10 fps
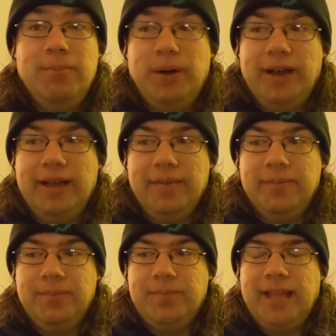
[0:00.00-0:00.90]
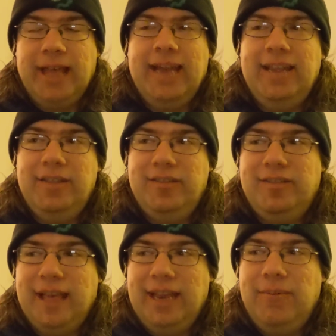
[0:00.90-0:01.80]
But
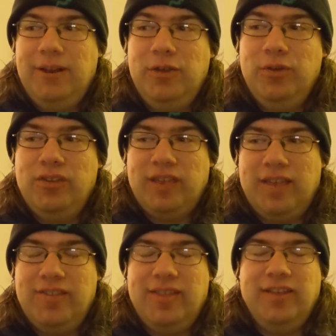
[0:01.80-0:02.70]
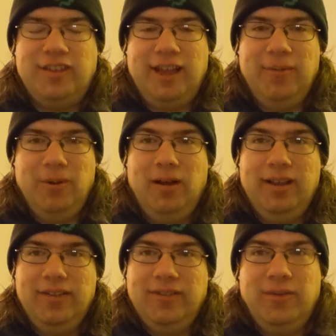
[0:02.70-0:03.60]
anybody who says that Taiwan
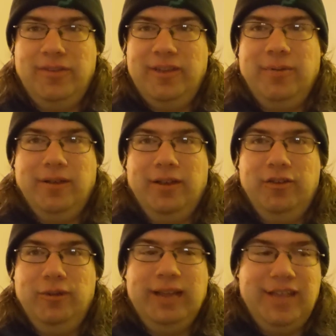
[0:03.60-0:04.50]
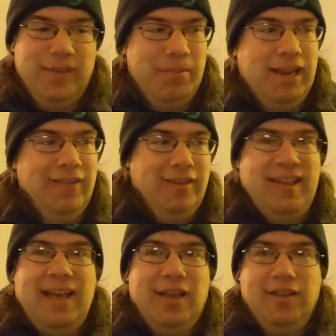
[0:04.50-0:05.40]
is its own separate country is immediately
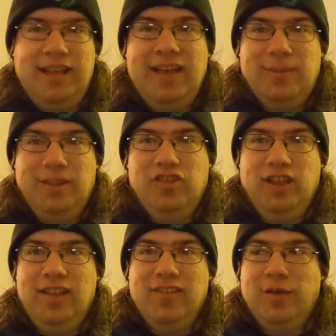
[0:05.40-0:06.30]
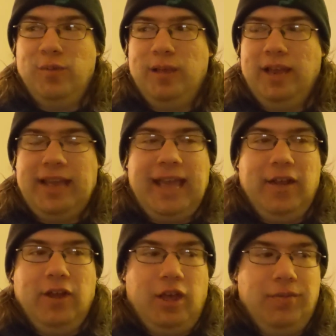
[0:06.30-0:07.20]
attacked by the Chinese government
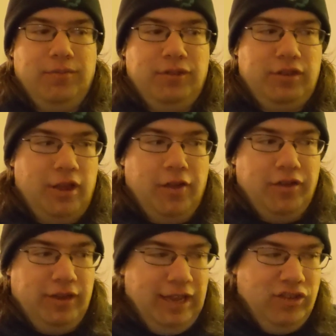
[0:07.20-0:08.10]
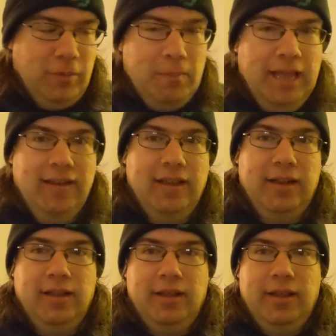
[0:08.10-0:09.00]
and
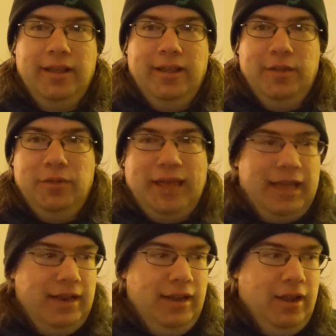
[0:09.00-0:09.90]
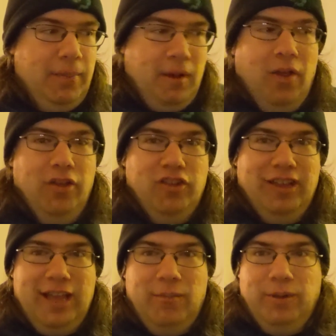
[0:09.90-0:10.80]
demanded that an
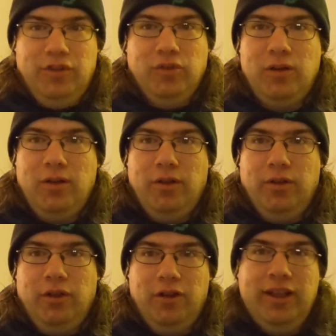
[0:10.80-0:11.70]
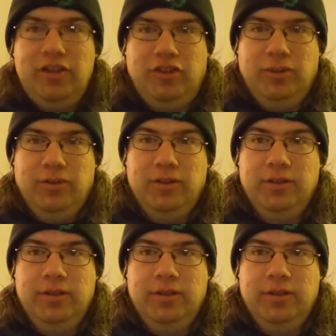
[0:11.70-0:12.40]
apology and withdrawal are issued.